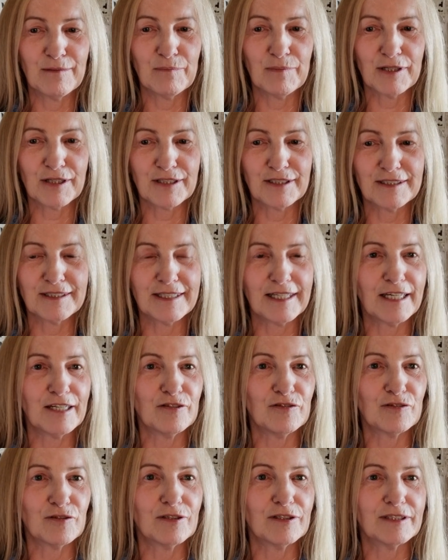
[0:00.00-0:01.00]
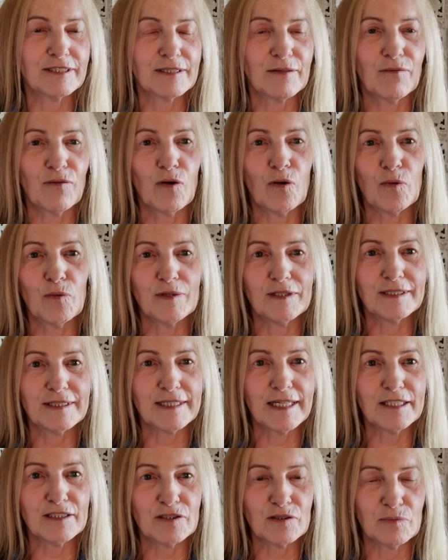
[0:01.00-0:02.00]
because the angels have always
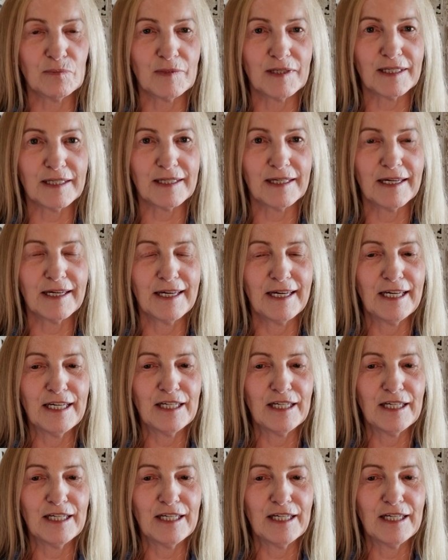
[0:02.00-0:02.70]
said to me,